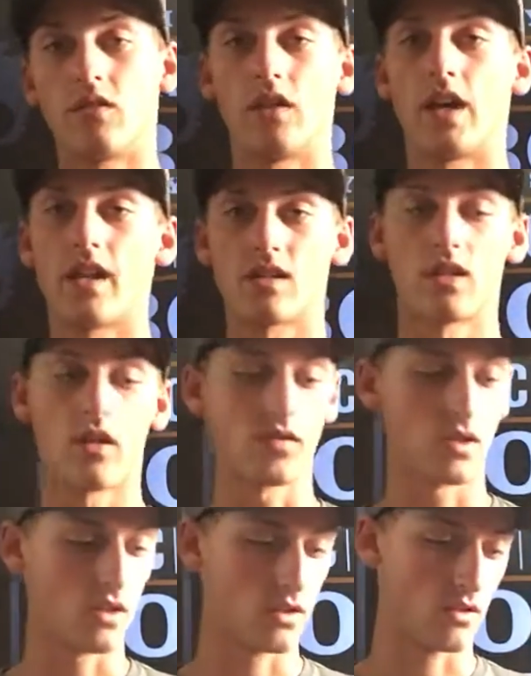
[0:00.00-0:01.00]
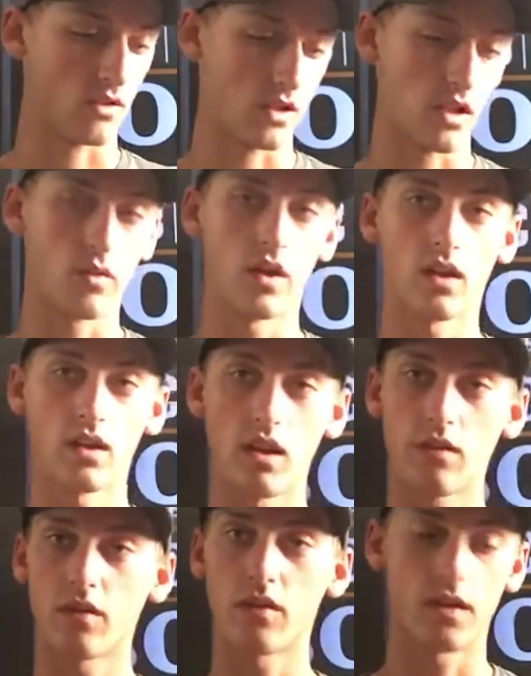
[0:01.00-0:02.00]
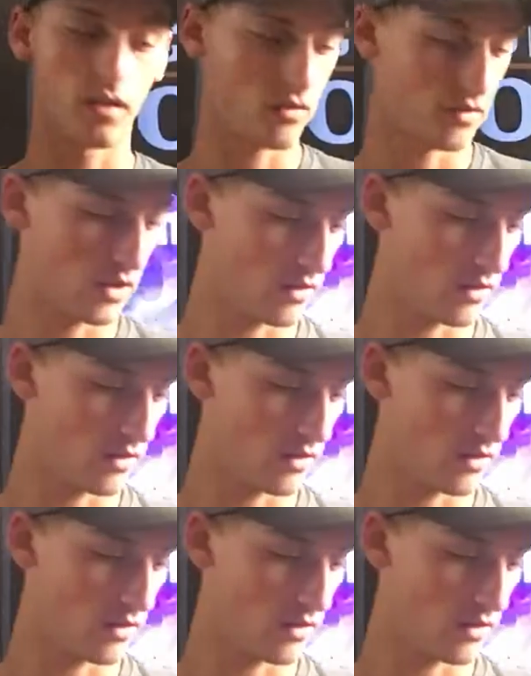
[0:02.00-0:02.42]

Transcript: if it has enough salt, it'll sink quick enough. Who